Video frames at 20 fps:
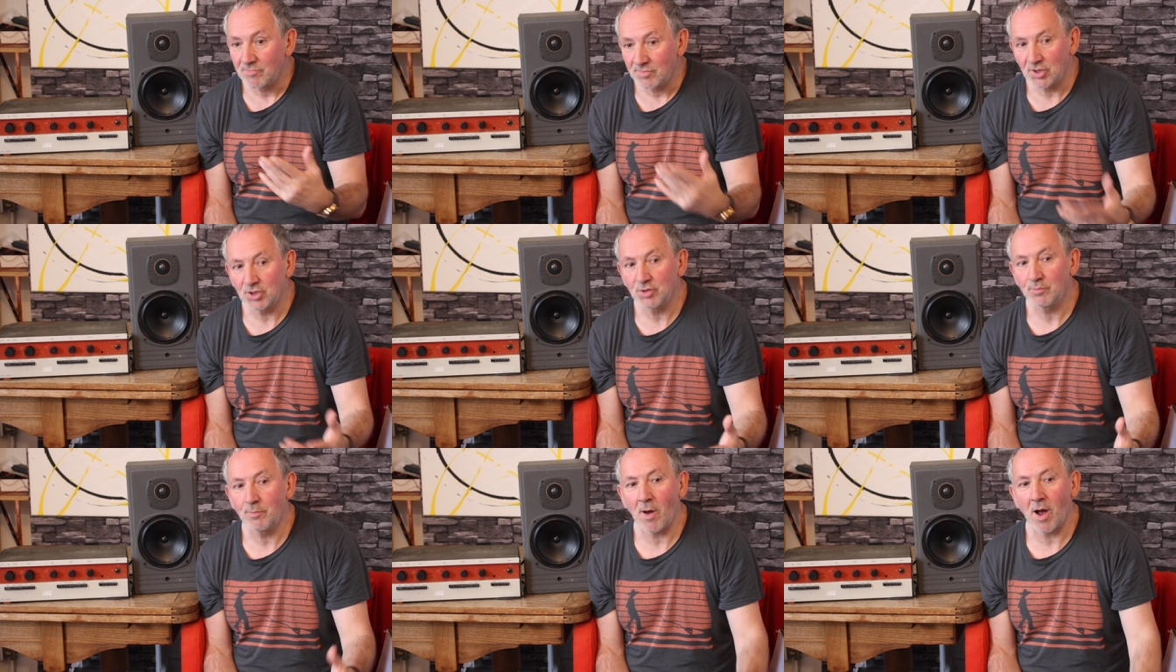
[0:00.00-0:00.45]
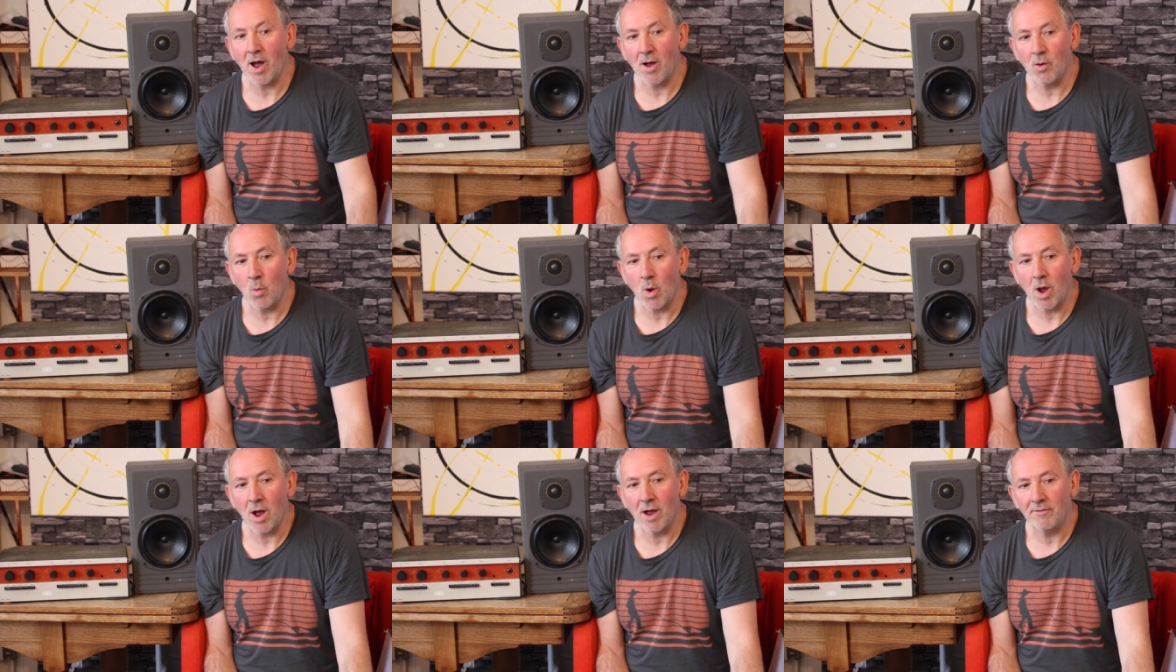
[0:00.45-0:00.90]
does
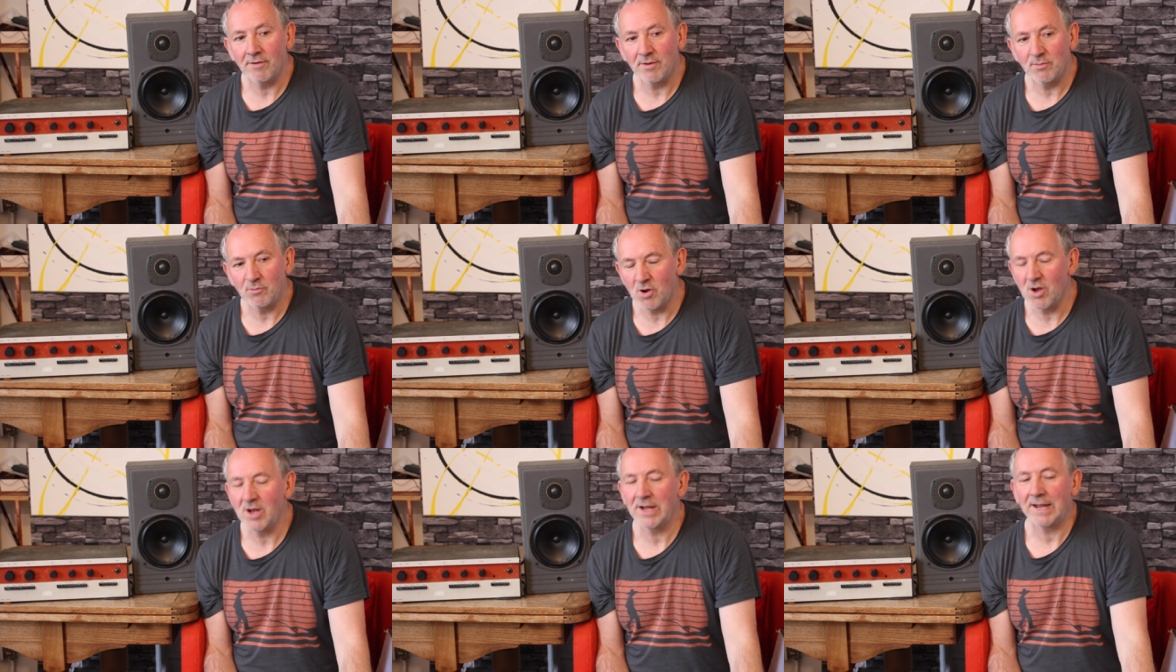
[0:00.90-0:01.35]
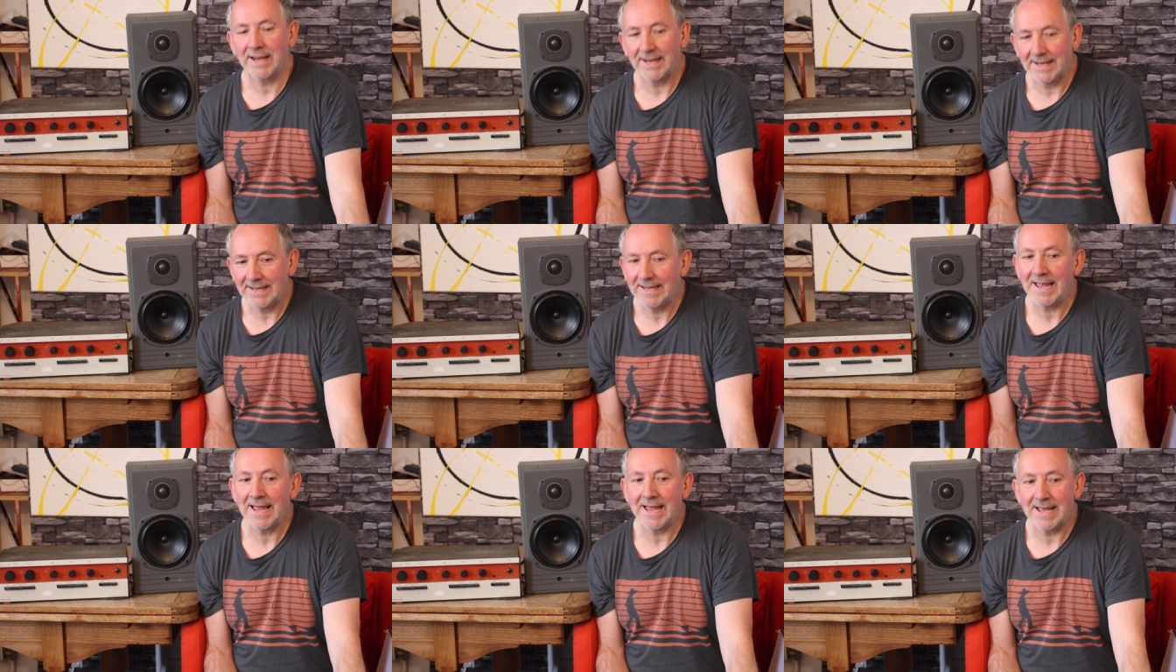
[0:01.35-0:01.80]
bi wiring work?
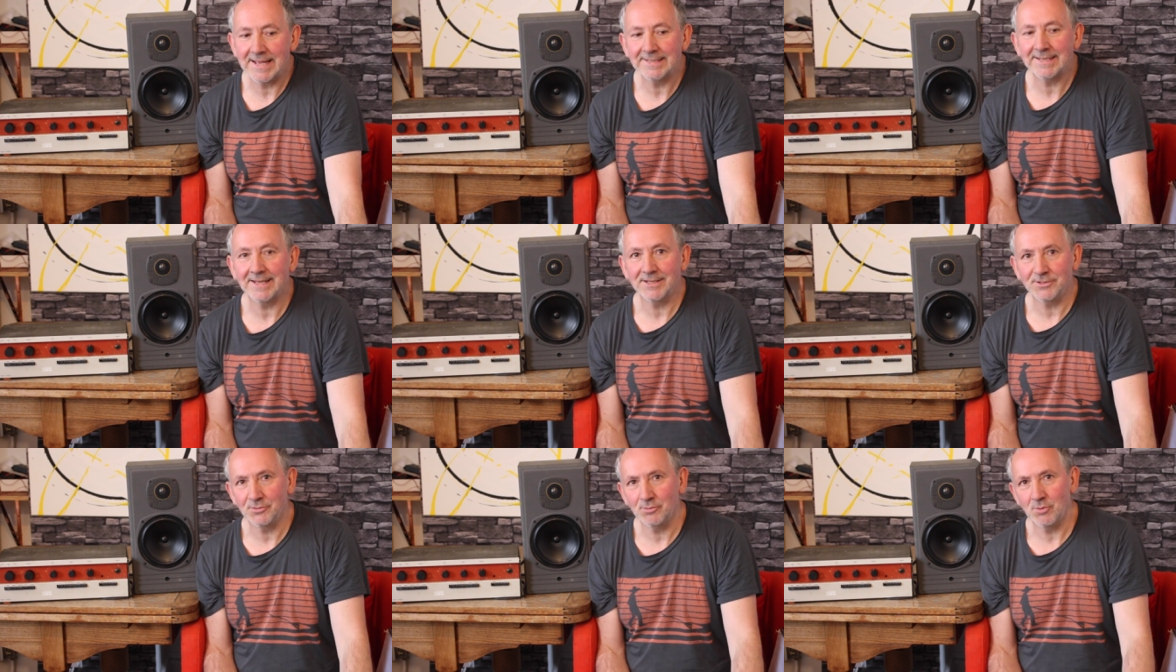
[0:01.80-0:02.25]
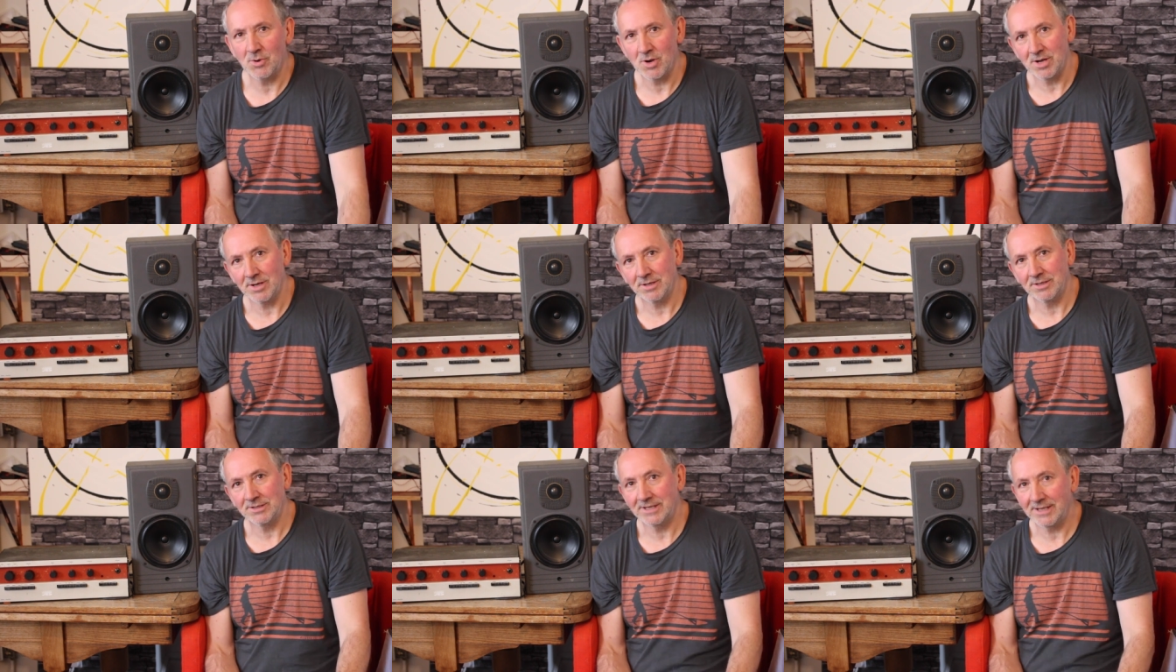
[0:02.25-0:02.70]
Yeah, it does
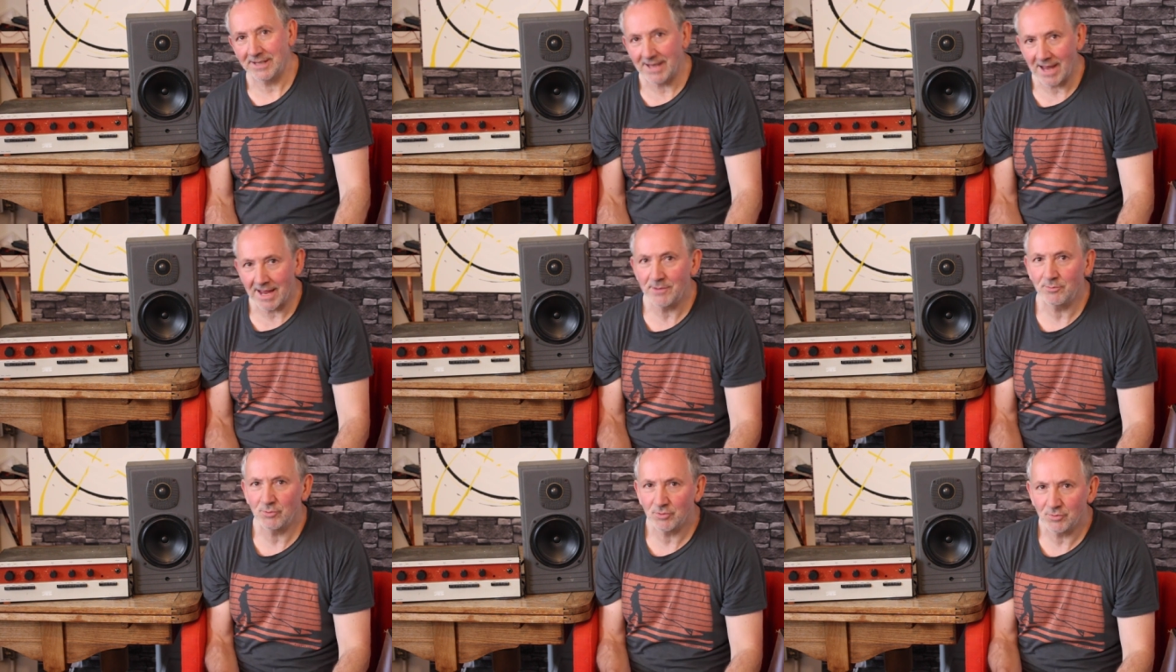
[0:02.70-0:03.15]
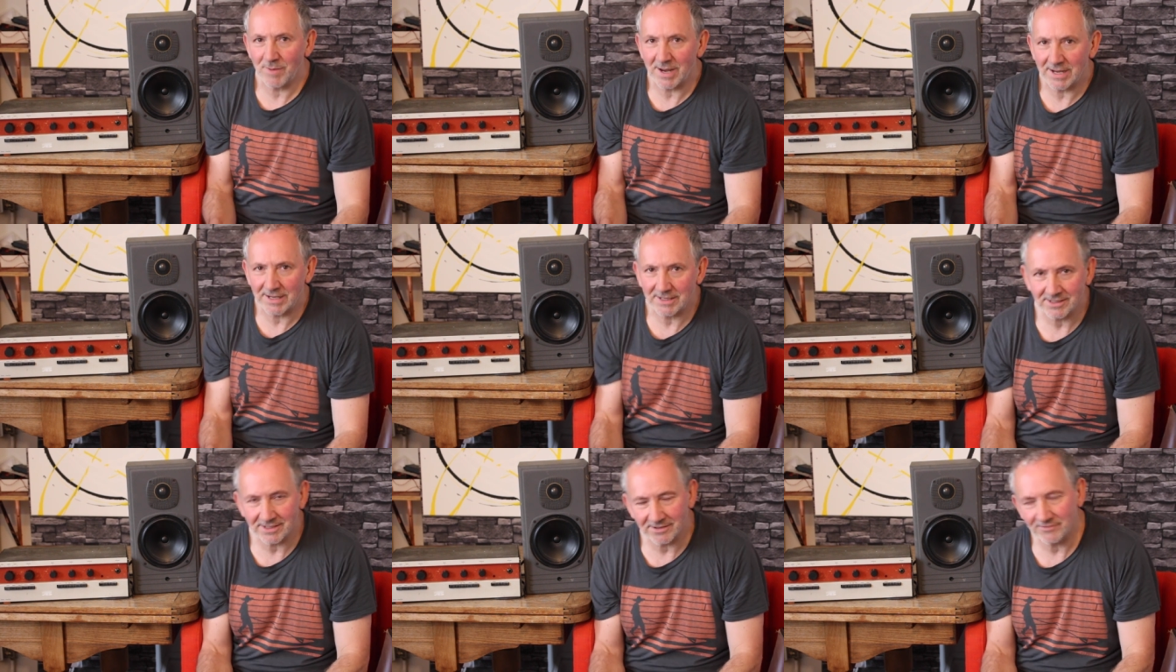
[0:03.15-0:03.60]
work. The cables
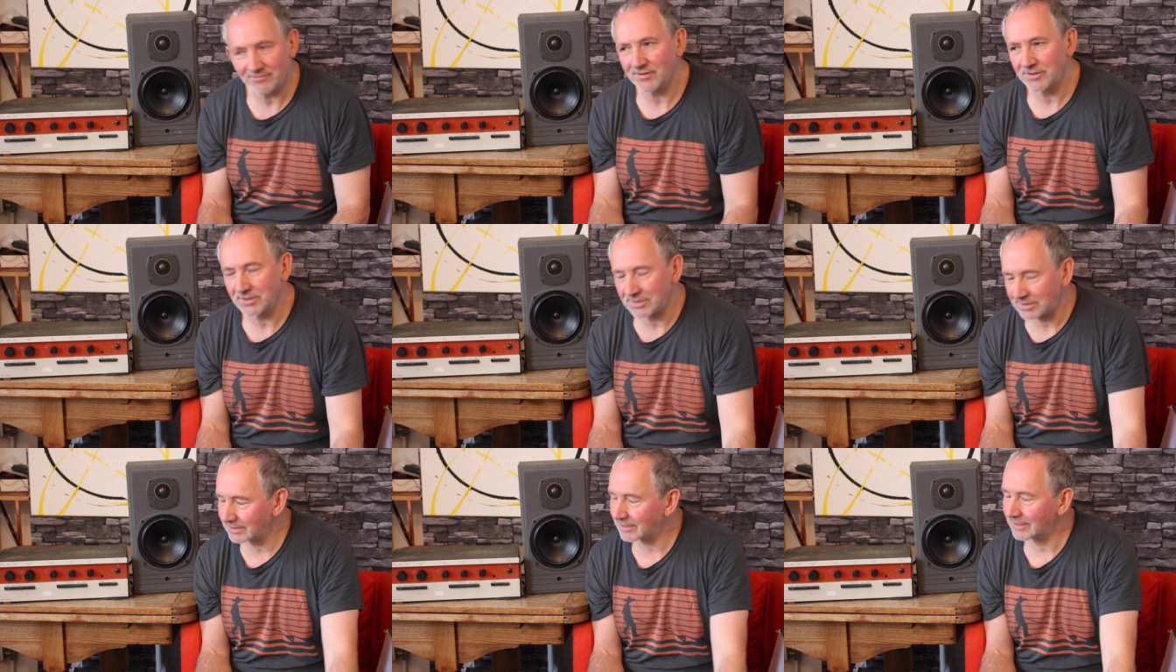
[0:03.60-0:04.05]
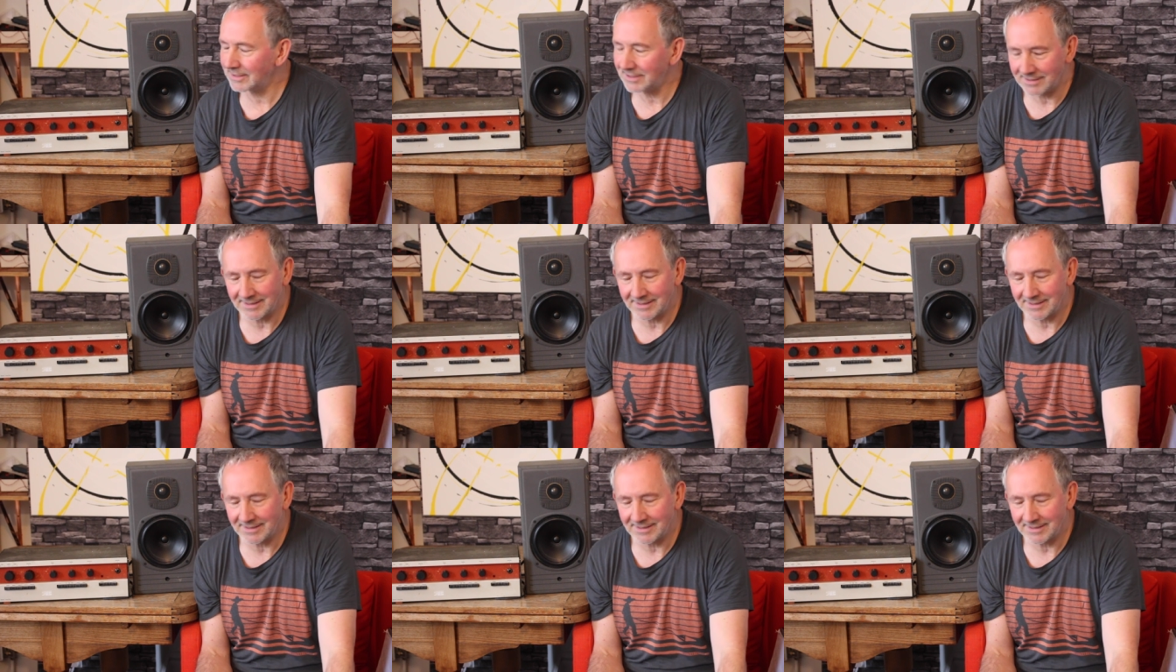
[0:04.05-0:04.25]
make a difference?